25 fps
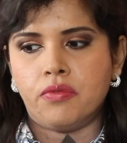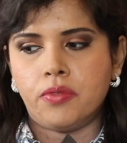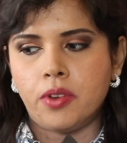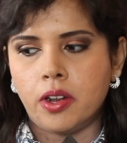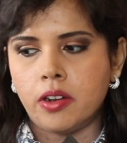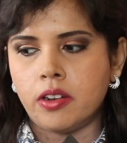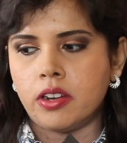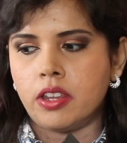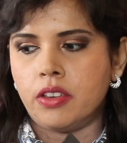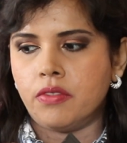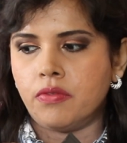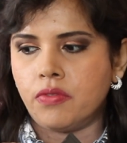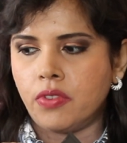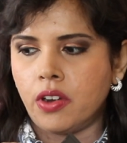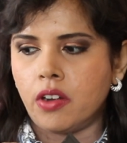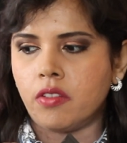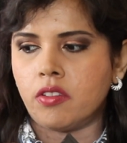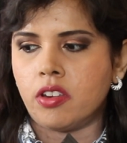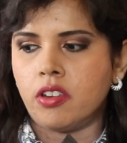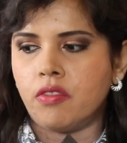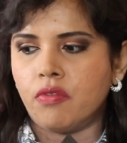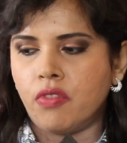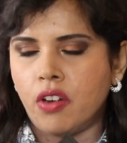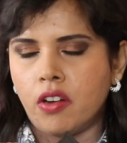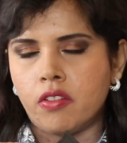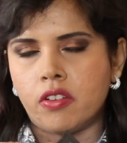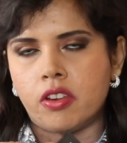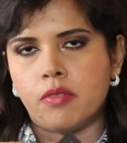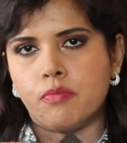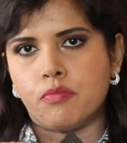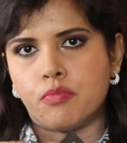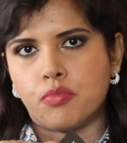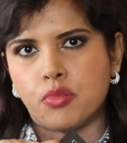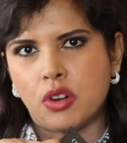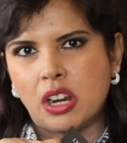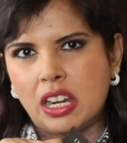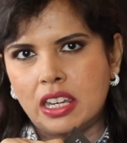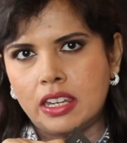very, very, very
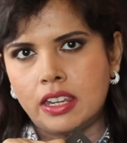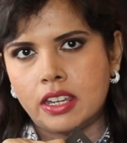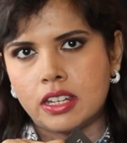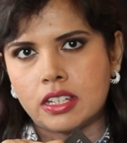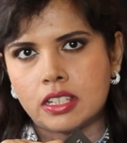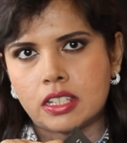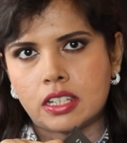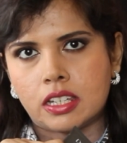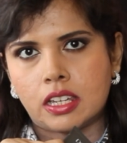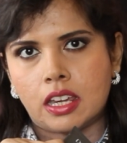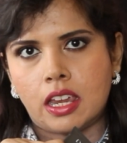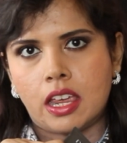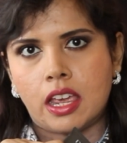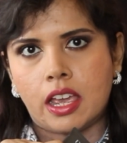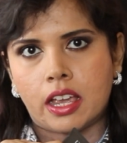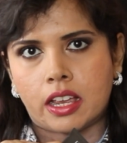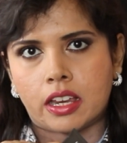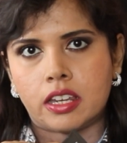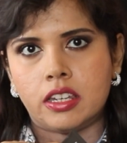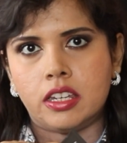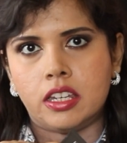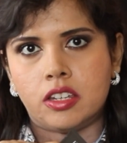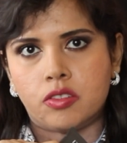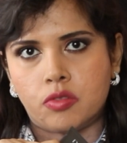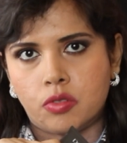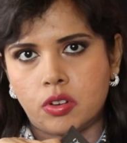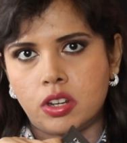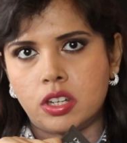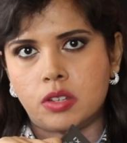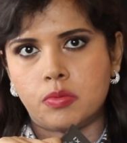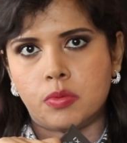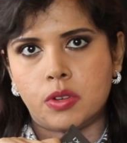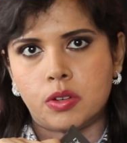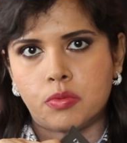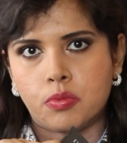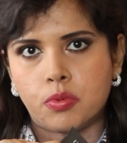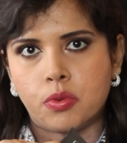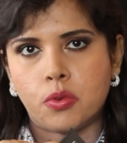brilliant acne
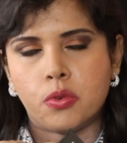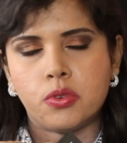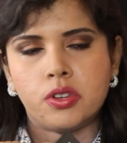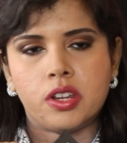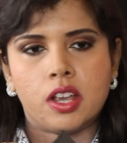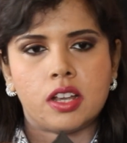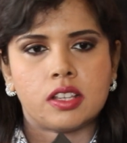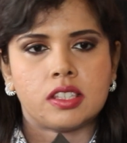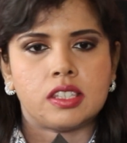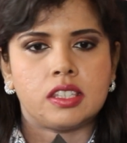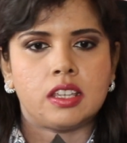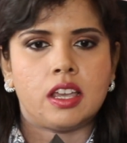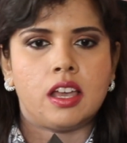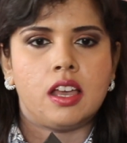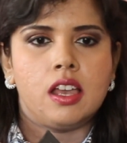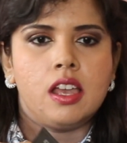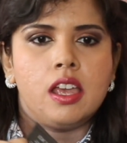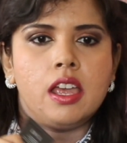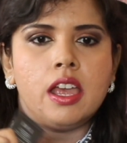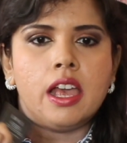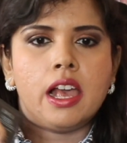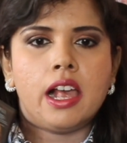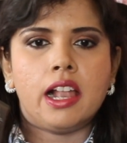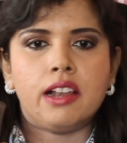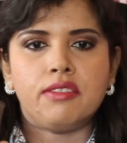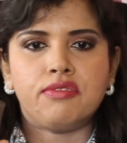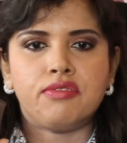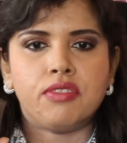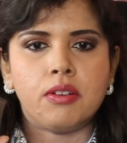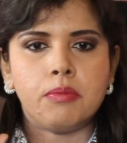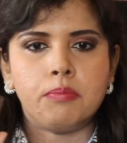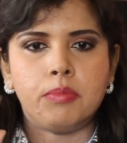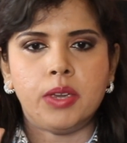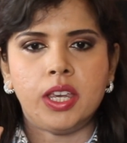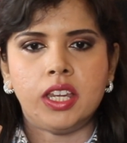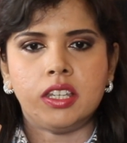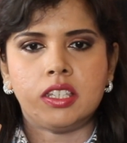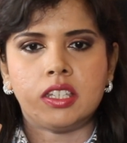treatment products. Their
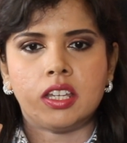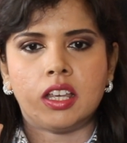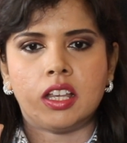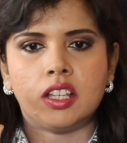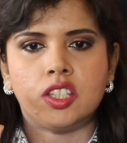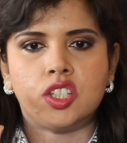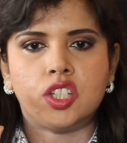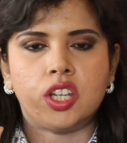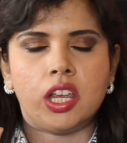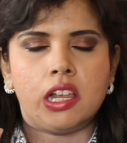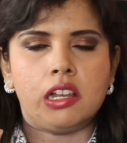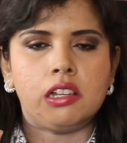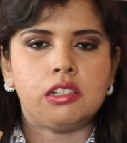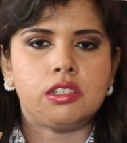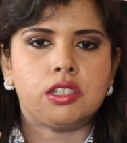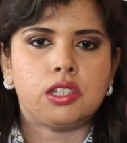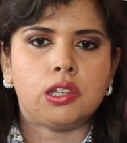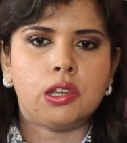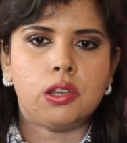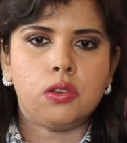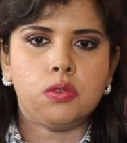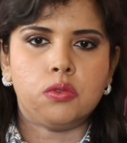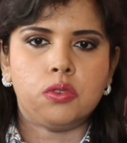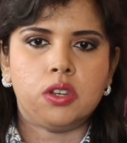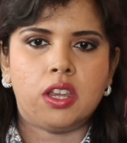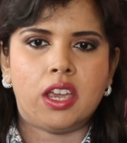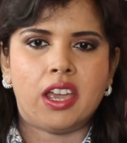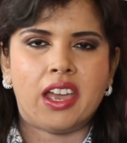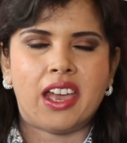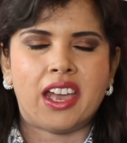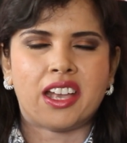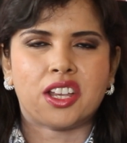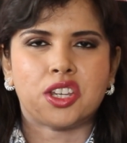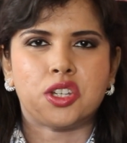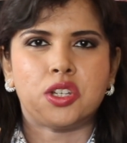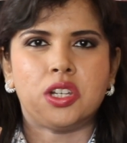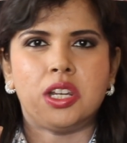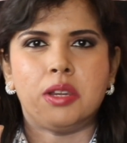Alpha-Beta Gel Toner
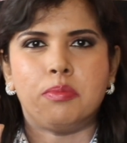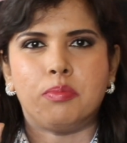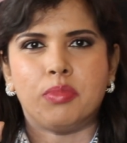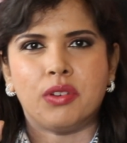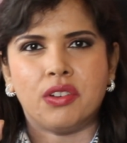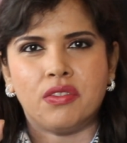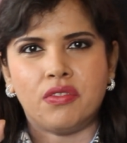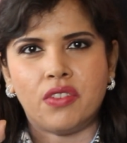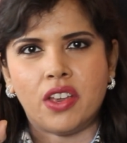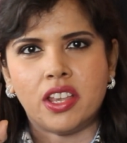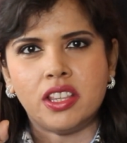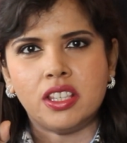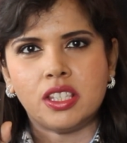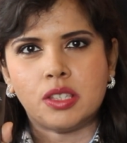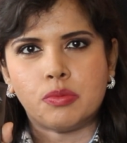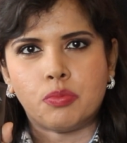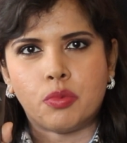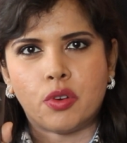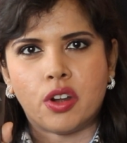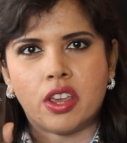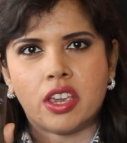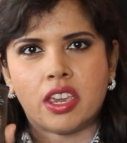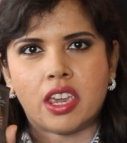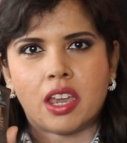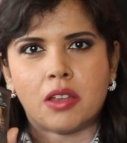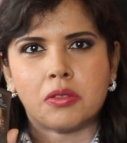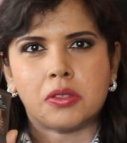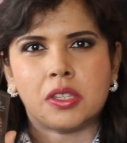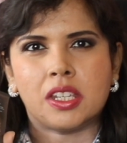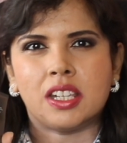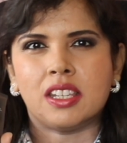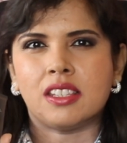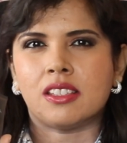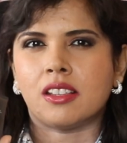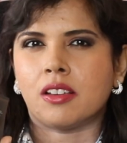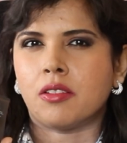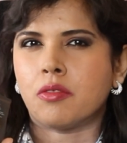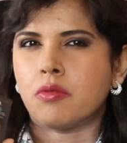actually prevents breakouts and
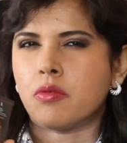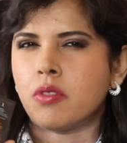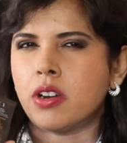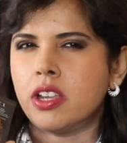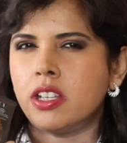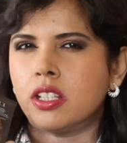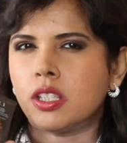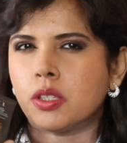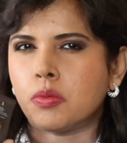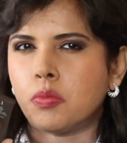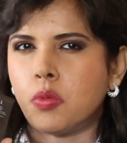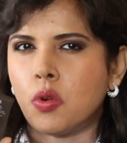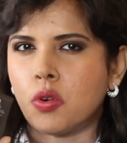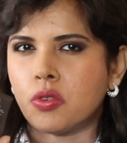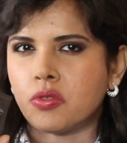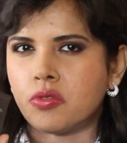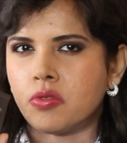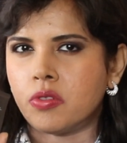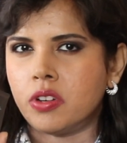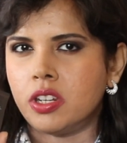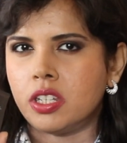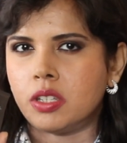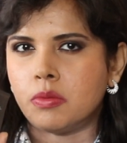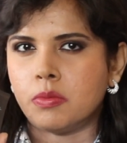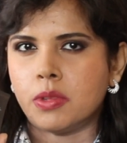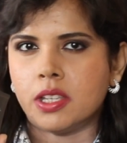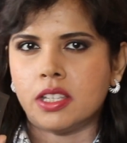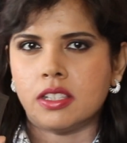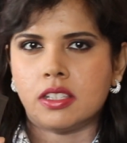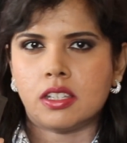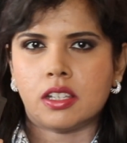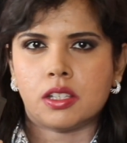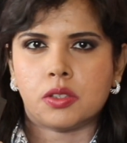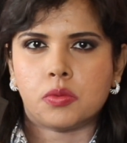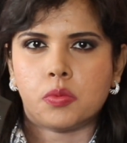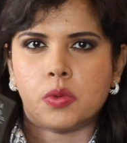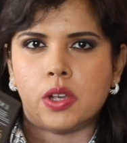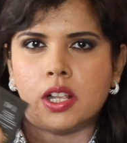is a great spot treatment
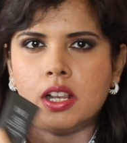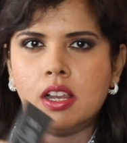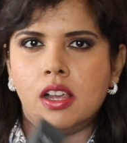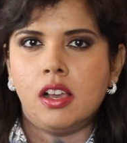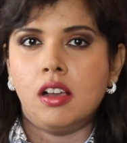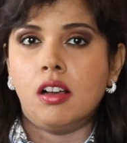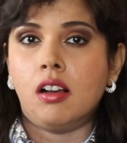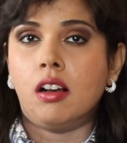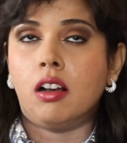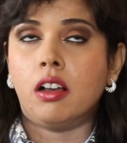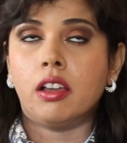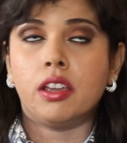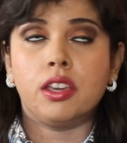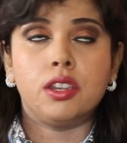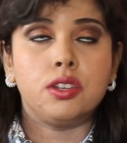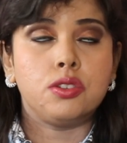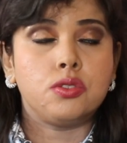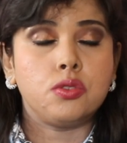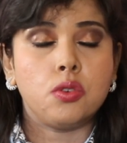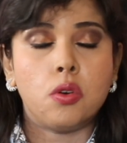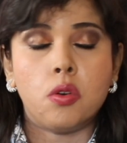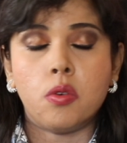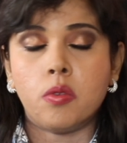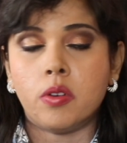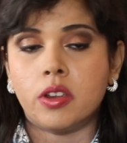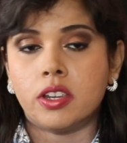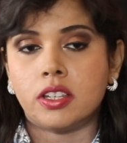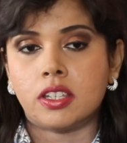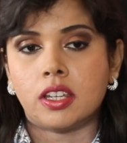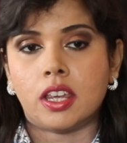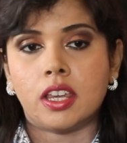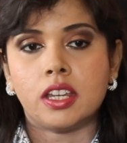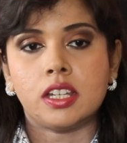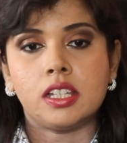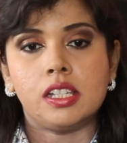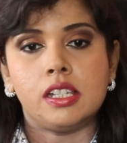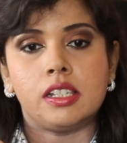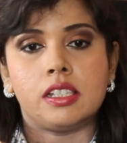as well. I adore it. I
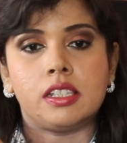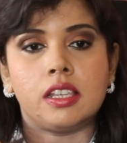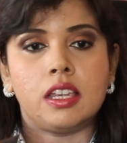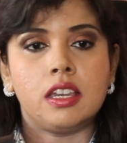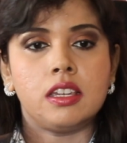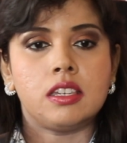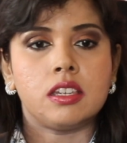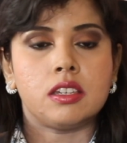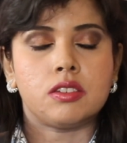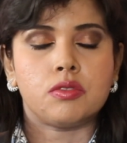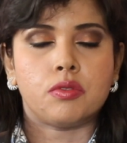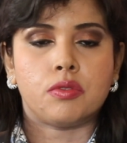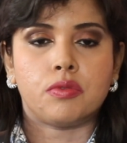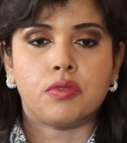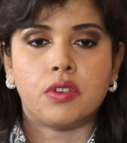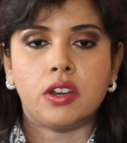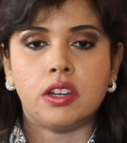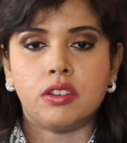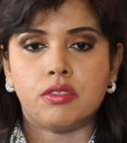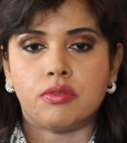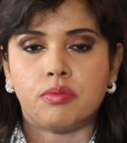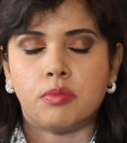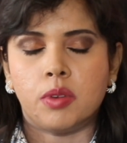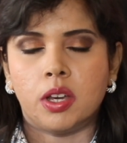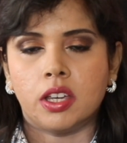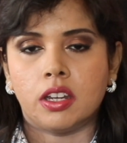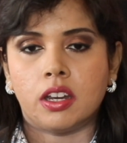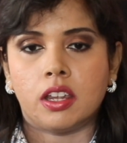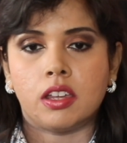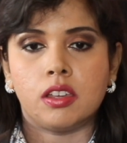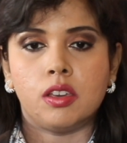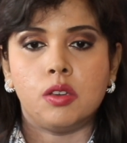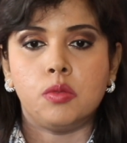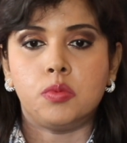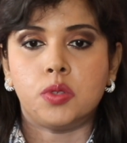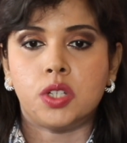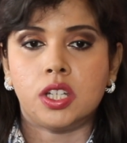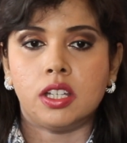actually sent it to a friend of mine. I
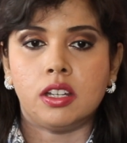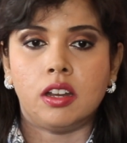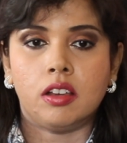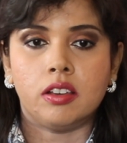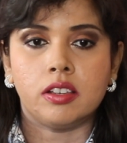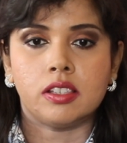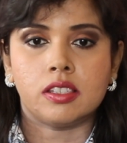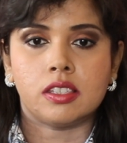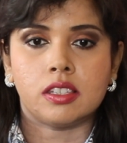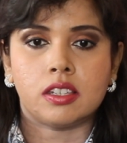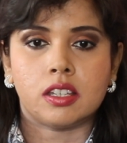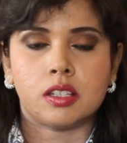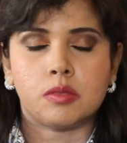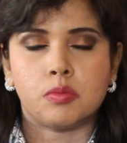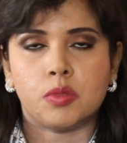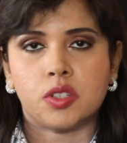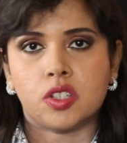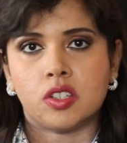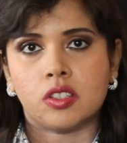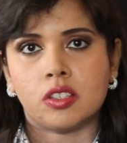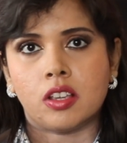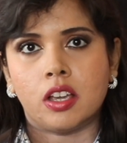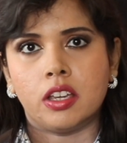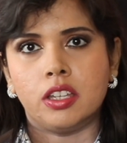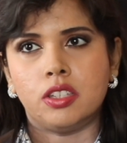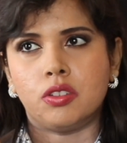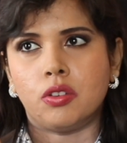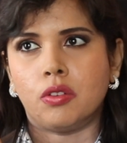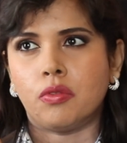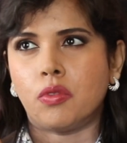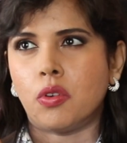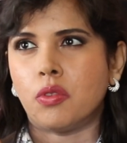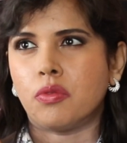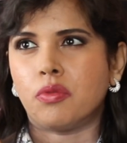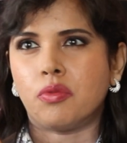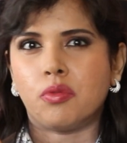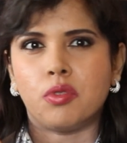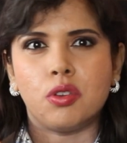hope she likes it as much as I do. I've
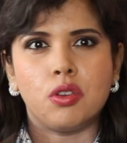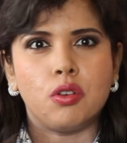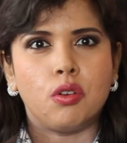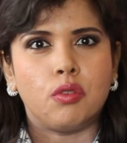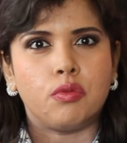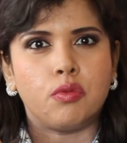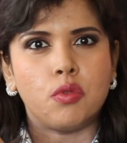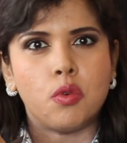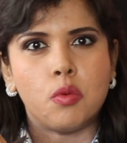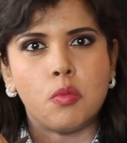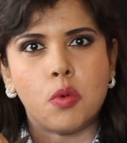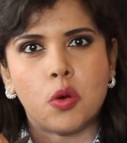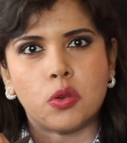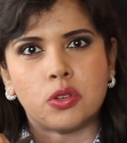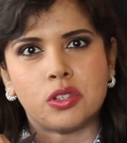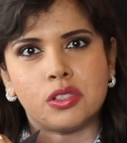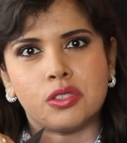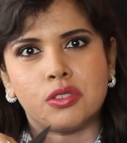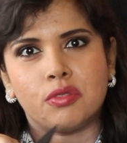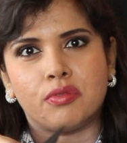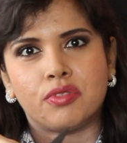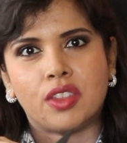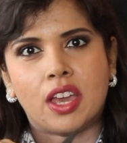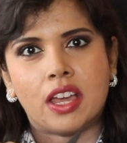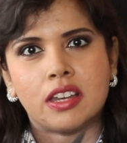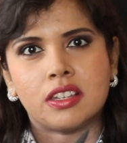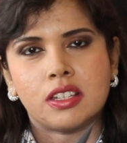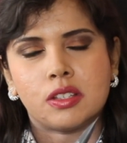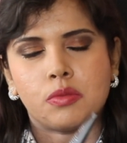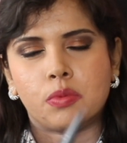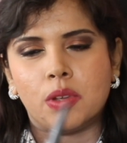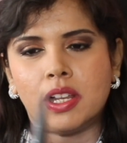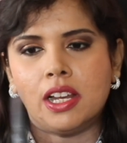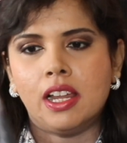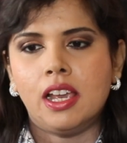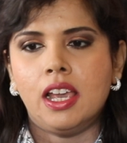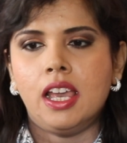got three or four bottles of that as well.